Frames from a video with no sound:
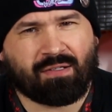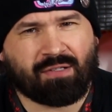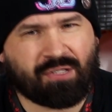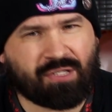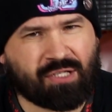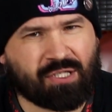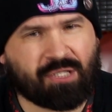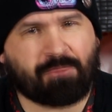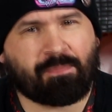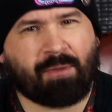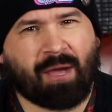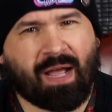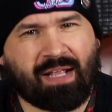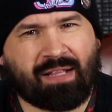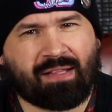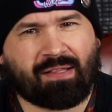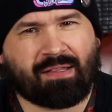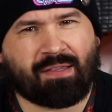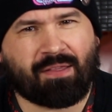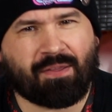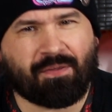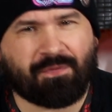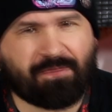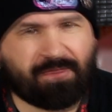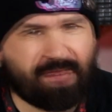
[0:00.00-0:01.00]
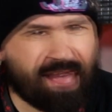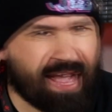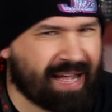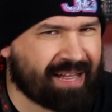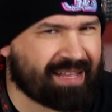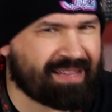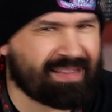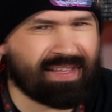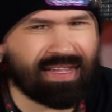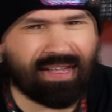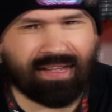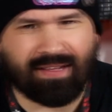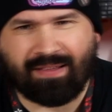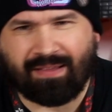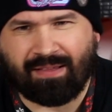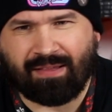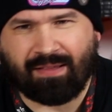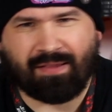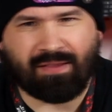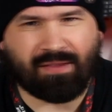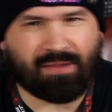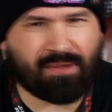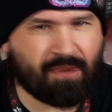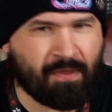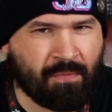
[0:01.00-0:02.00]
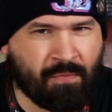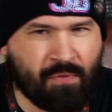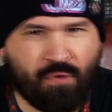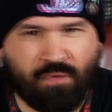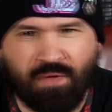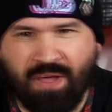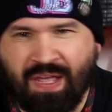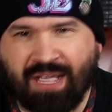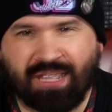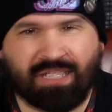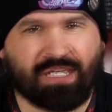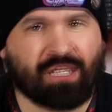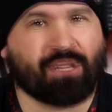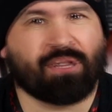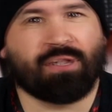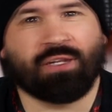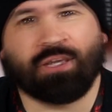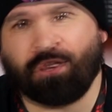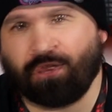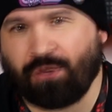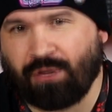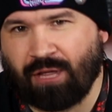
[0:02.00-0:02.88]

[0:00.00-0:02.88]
despite the fact that the movie is a little